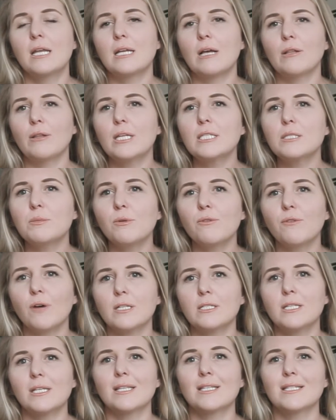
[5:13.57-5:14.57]
Now let's move
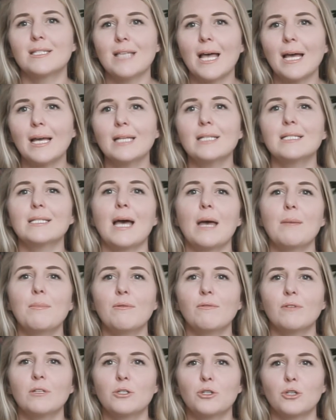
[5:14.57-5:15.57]
on to the second type
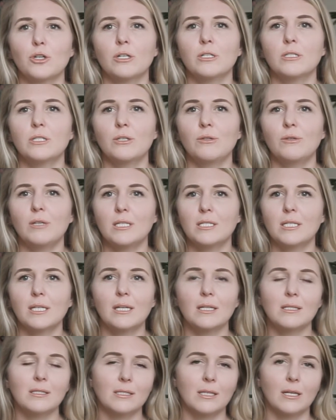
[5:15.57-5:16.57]
of insurance you need to
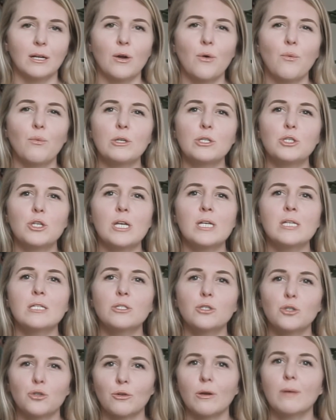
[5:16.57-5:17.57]
consider, which
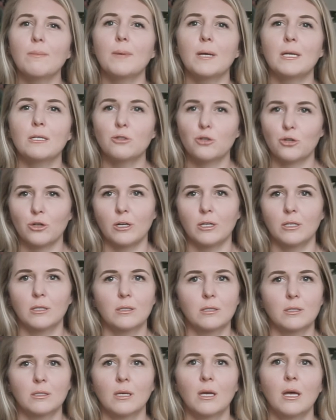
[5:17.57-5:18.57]
is trip
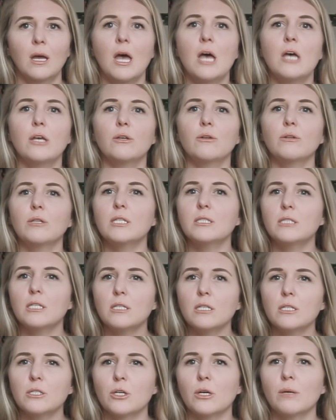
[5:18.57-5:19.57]
insurance. You'll need to
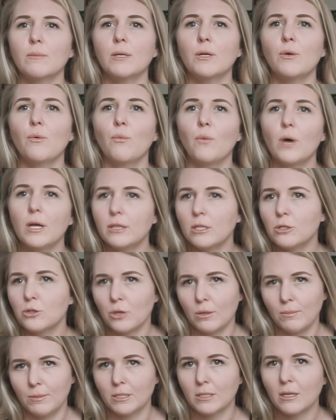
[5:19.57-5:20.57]
determine what the
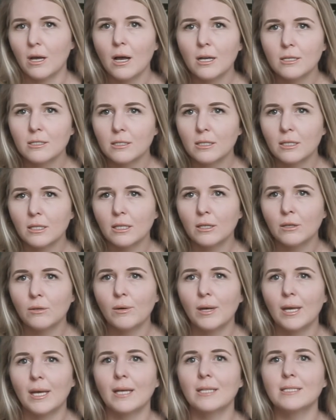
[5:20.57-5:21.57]
trip is costing you
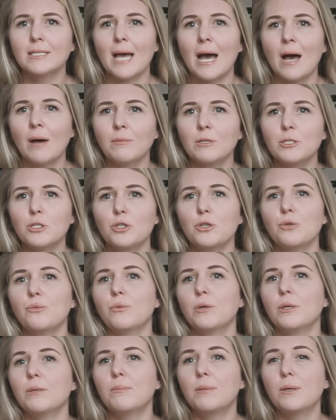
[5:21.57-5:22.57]
and how much you
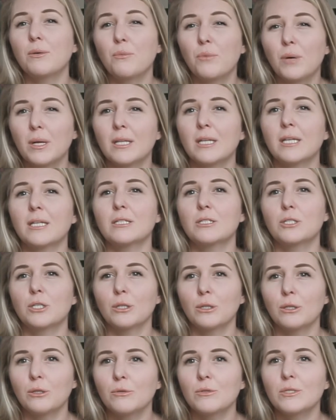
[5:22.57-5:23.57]
would be willing
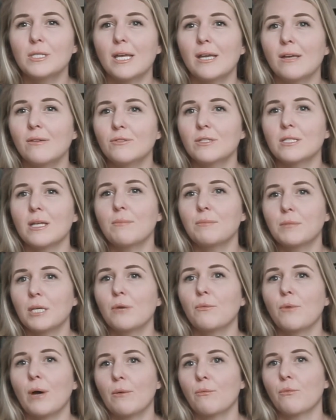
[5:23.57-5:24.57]
to lose if
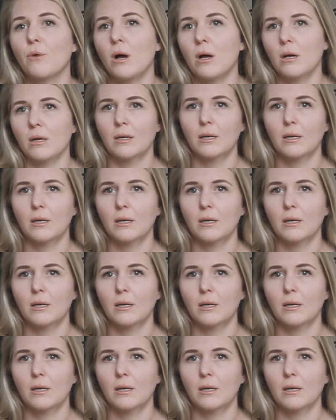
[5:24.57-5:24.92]
something went wrong.